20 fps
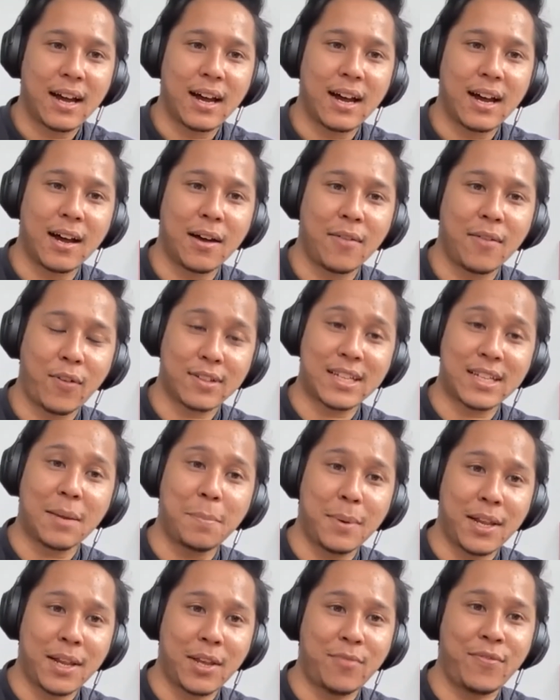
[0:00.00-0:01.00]
For
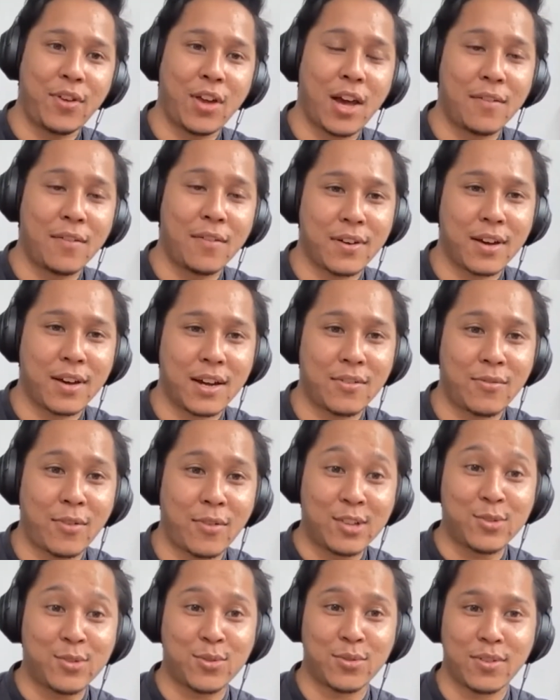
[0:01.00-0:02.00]
example, if you have a
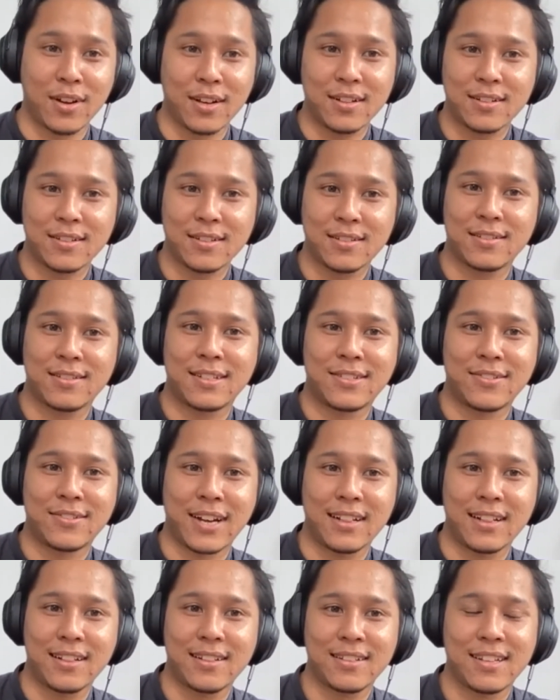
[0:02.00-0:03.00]
restaurant,
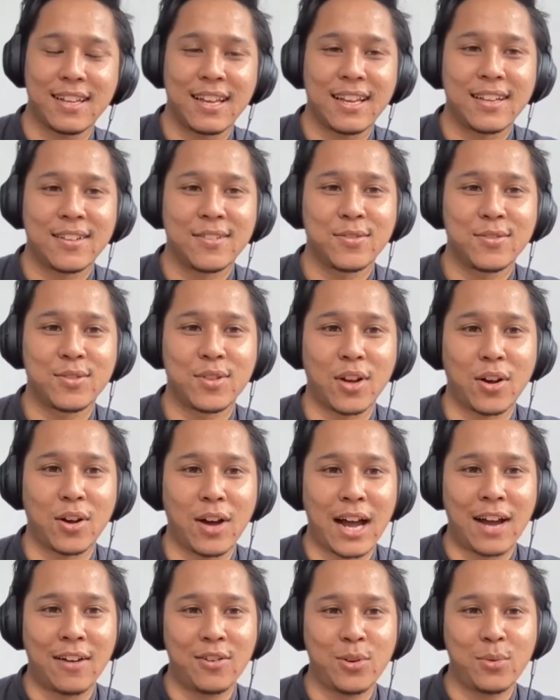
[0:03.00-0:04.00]
right? So
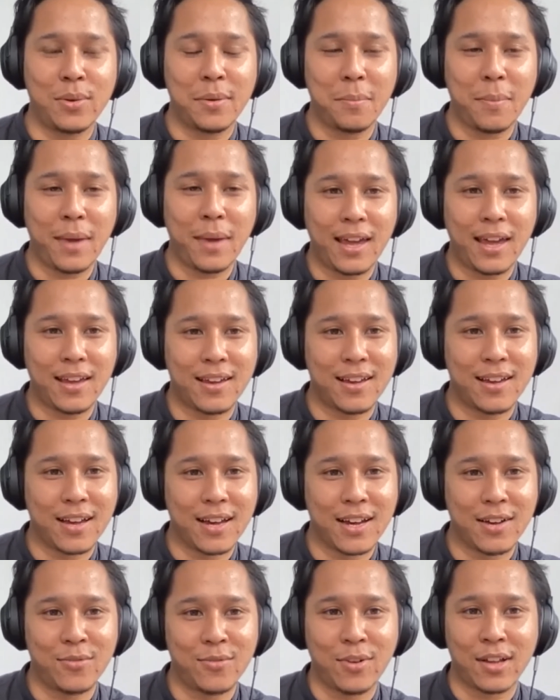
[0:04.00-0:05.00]
how do we make
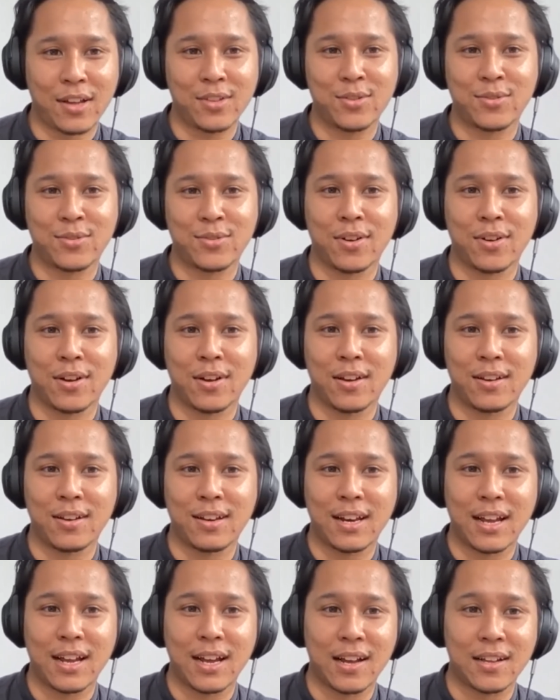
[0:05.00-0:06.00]
a
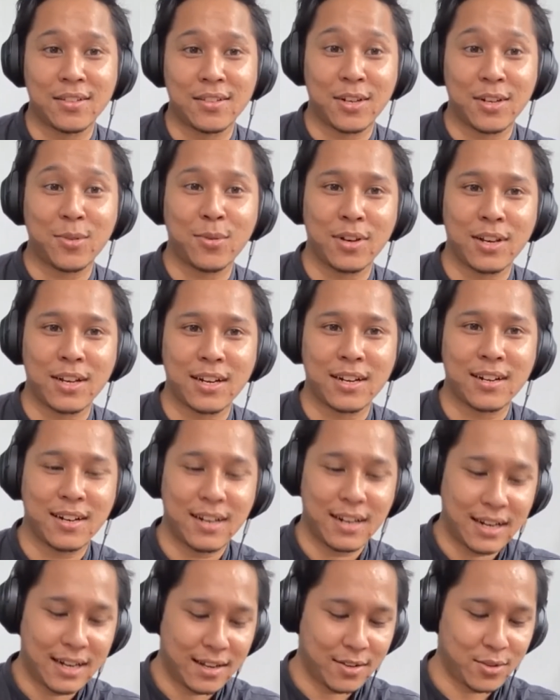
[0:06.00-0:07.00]
restaurant circular?
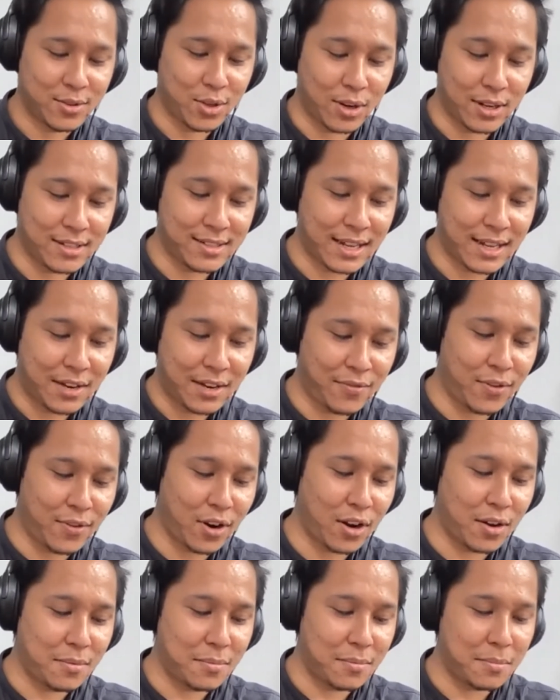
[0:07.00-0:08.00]
So aside
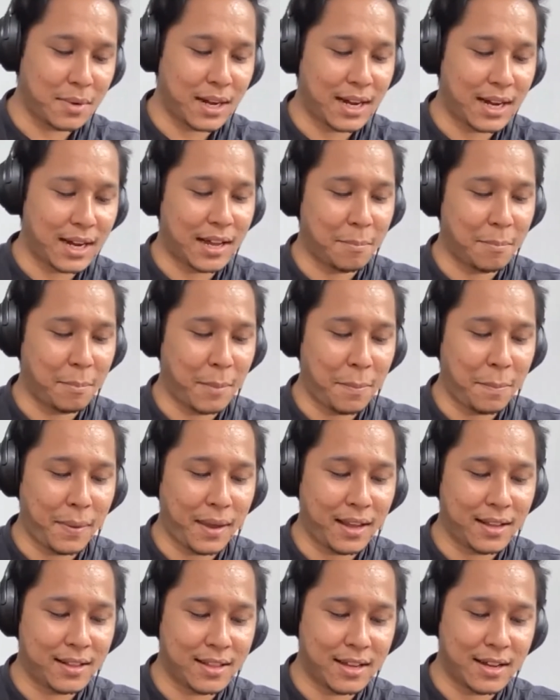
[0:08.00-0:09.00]
from
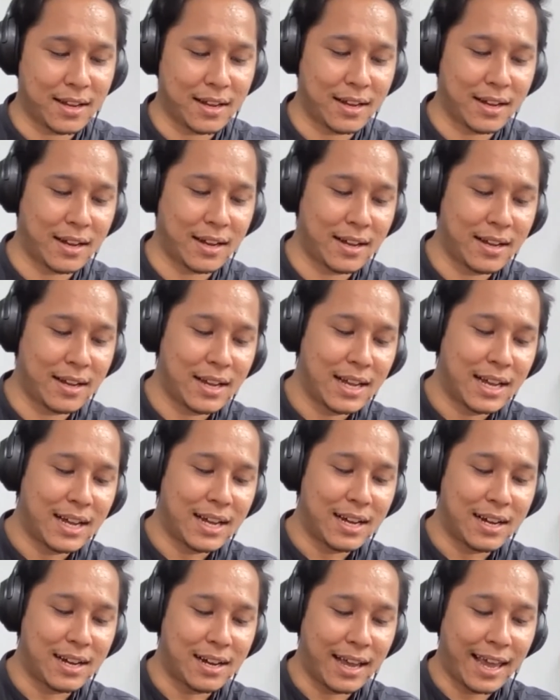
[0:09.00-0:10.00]
mapping the
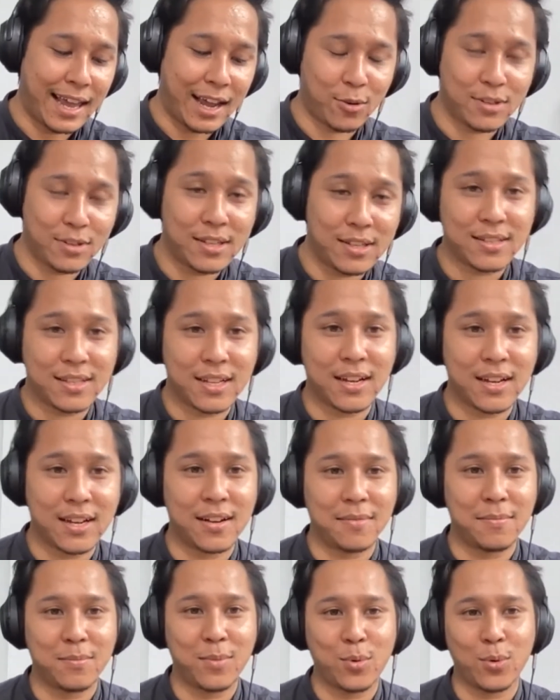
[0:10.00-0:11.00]

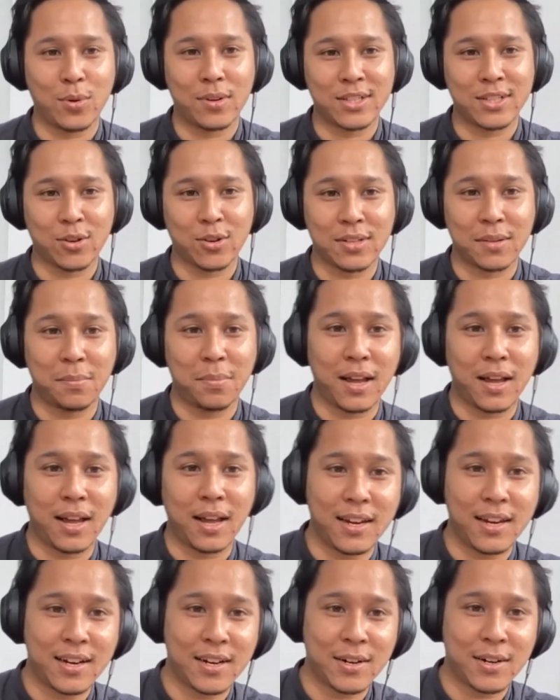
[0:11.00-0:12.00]
ecosystem, who is our
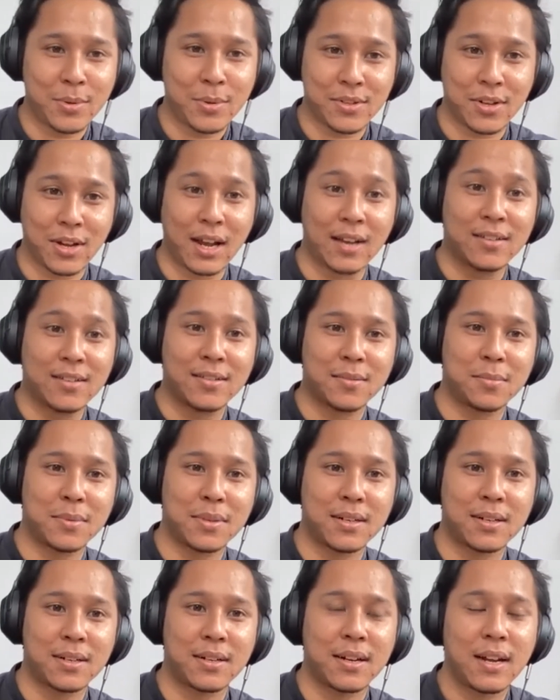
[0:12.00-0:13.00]
supplier, who is our
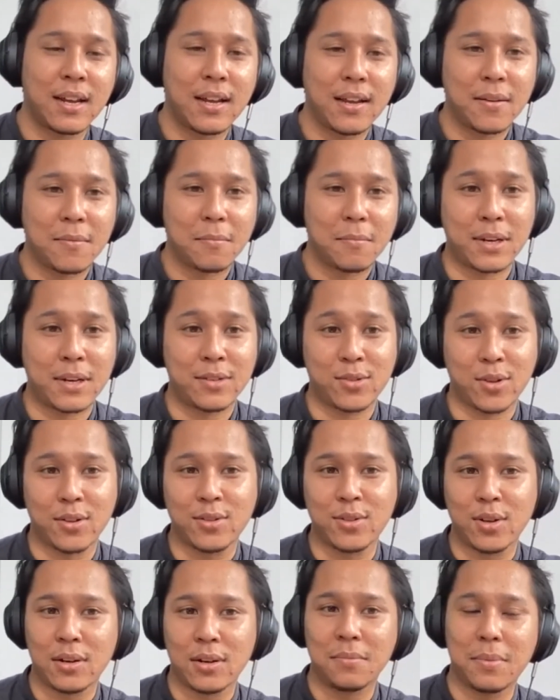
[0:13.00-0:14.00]
customer, but it's
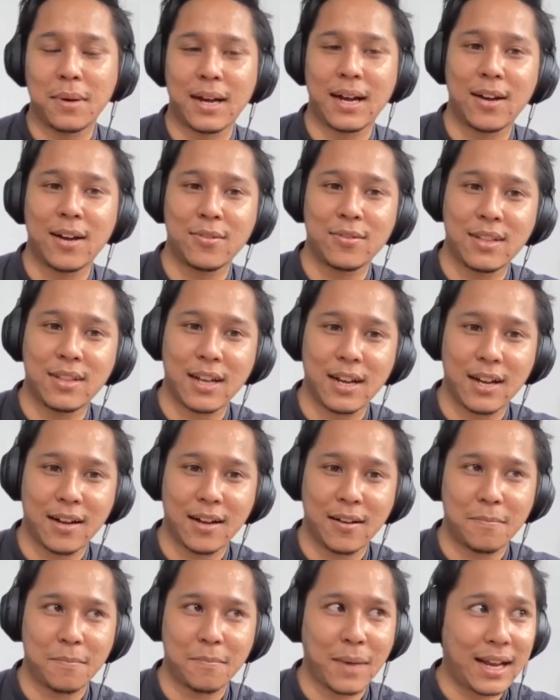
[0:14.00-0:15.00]
also about
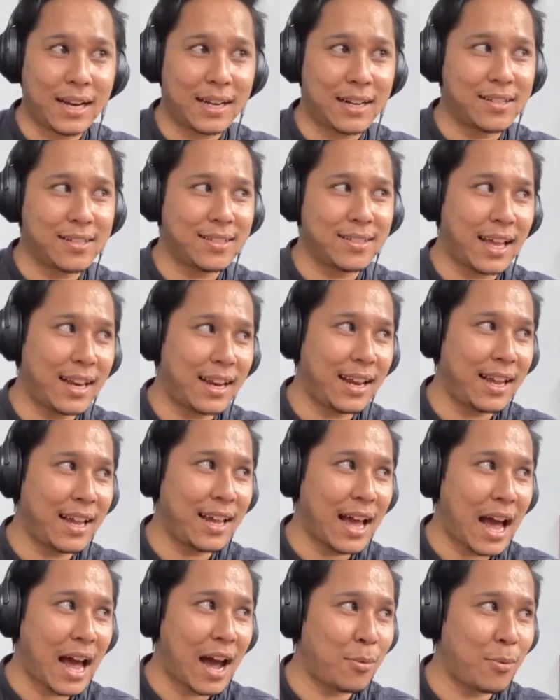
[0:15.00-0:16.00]

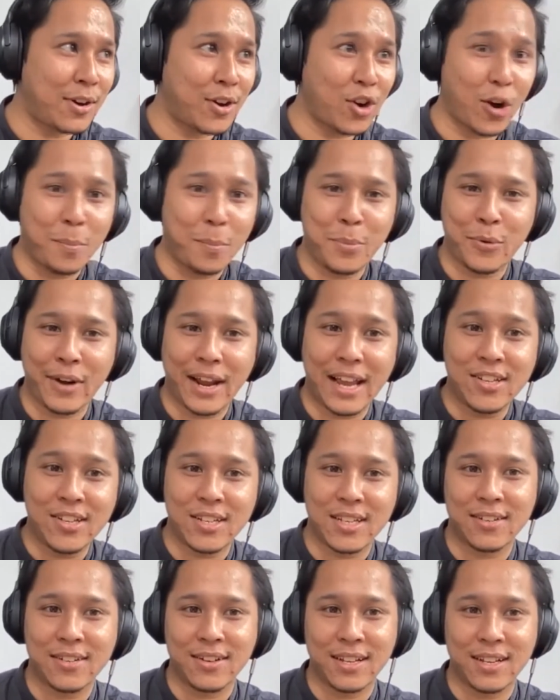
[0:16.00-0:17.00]
understanding our
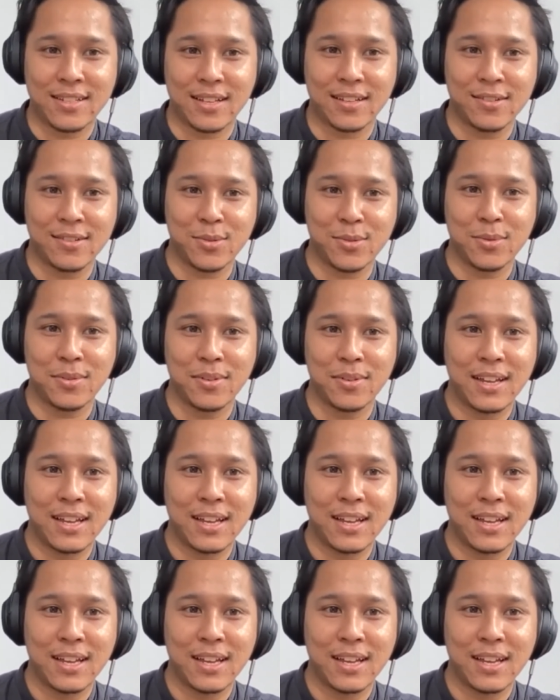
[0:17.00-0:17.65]
operation, right, Chansu?